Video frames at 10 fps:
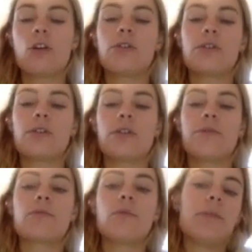So
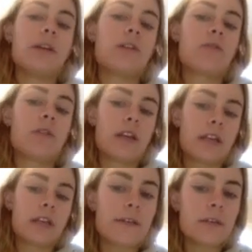this would be creating a
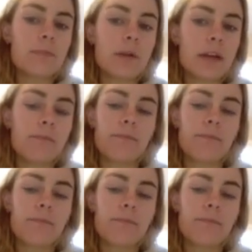safety plan,